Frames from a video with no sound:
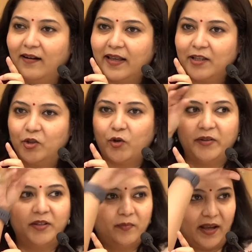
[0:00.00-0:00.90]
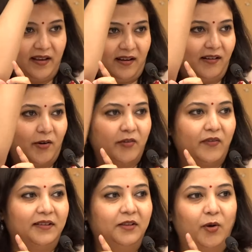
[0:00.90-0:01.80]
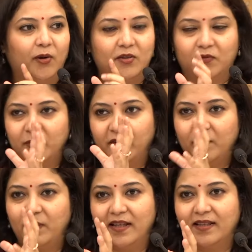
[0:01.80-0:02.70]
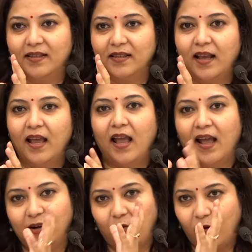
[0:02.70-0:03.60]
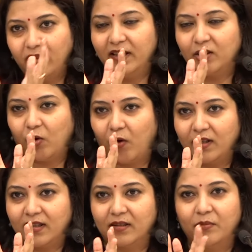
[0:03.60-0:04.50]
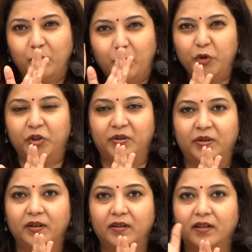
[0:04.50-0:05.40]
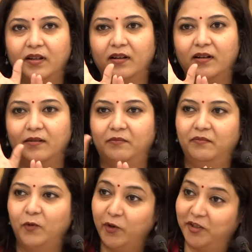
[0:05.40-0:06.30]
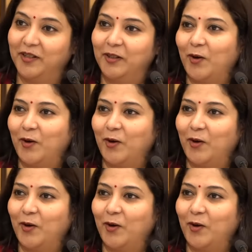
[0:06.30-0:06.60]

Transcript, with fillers: gets joined in by a lot of other thoughts from different places, and all these thoughts push the original